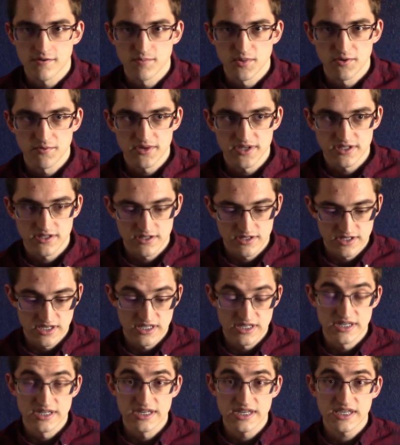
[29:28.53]
but we
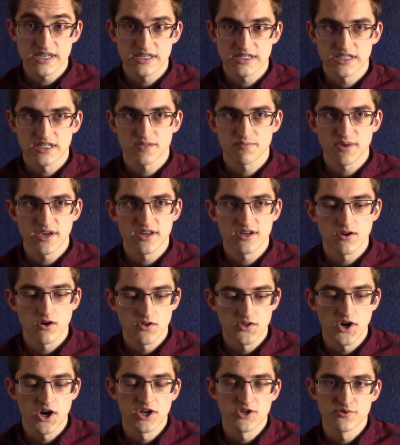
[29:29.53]
didn't need to spend all
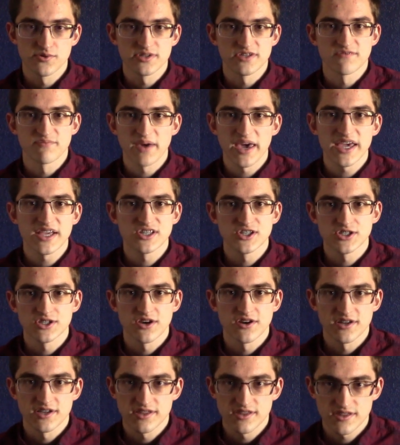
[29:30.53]
the hundreds of pages
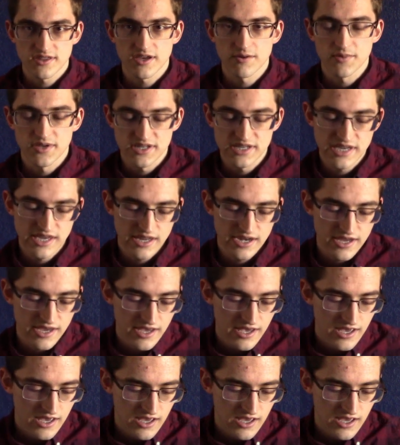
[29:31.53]
on it that we did.